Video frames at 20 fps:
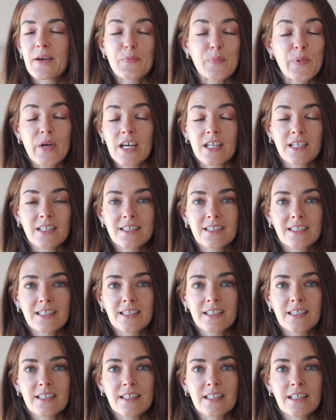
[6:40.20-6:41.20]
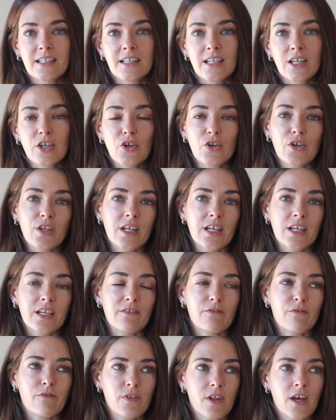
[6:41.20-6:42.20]
but the
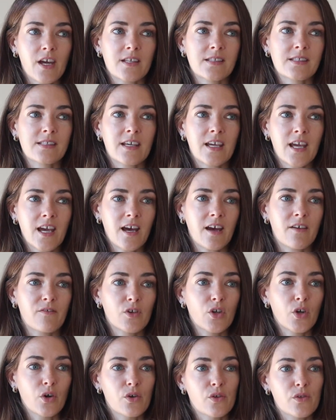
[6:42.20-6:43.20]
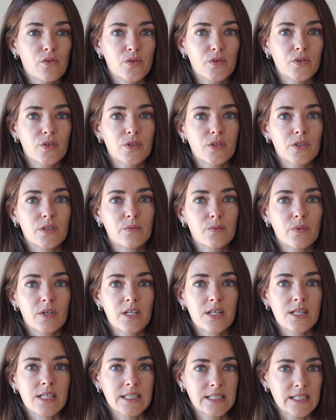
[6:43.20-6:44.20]
only flights they have go through one
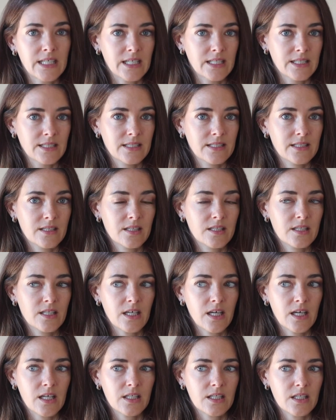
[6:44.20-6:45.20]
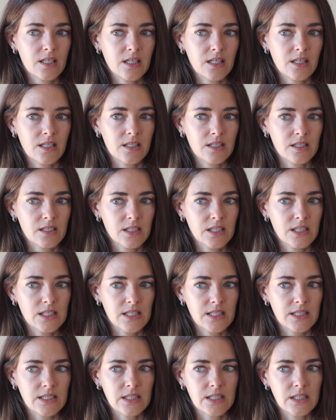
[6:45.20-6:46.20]
of the states that are
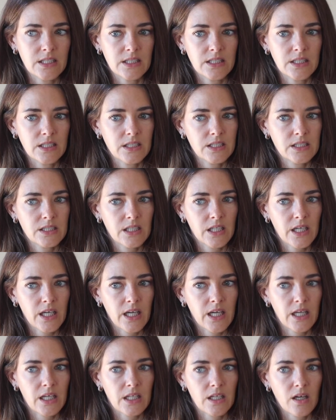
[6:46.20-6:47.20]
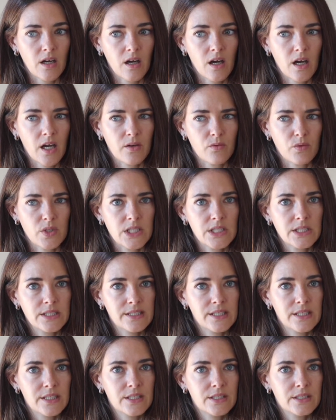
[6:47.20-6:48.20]
considered a high risk
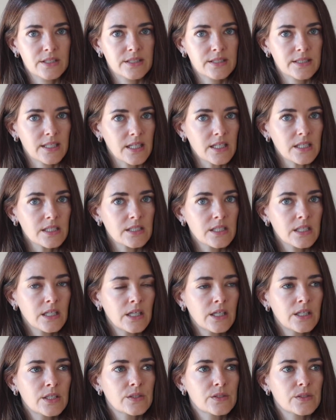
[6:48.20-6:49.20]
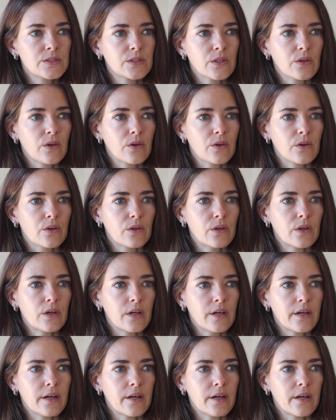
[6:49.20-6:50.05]
state. So